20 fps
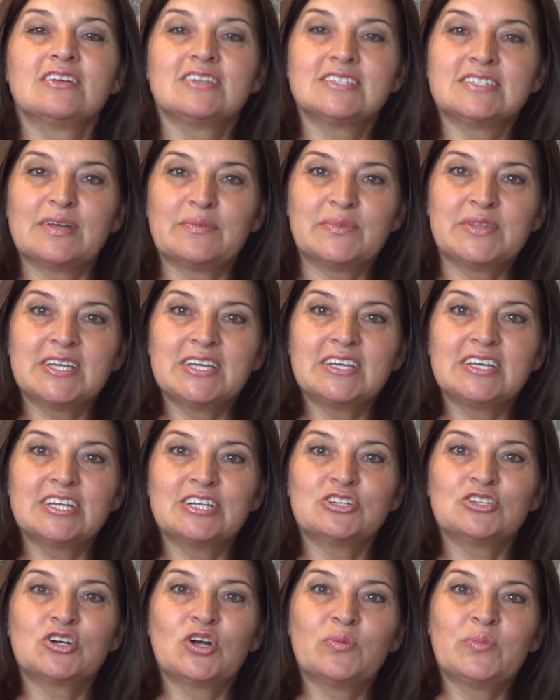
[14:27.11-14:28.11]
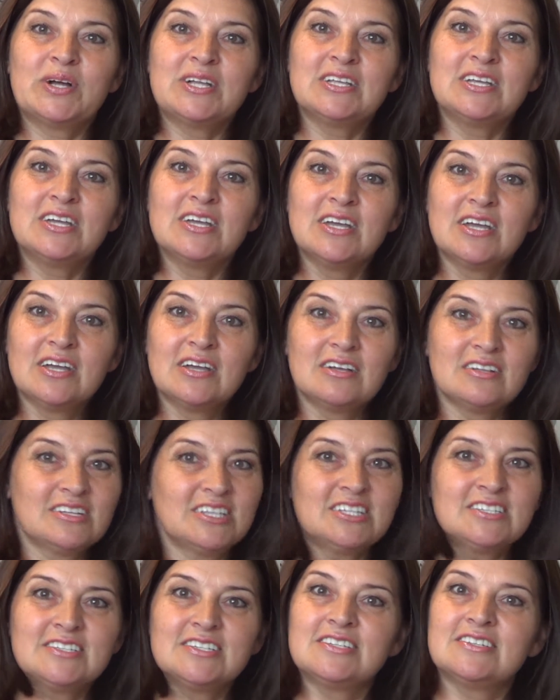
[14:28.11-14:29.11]
something in Romani.
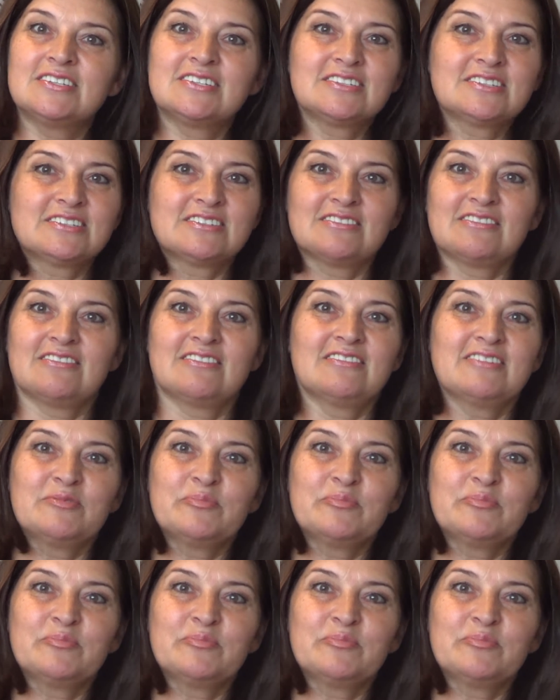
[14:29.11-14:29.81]
This is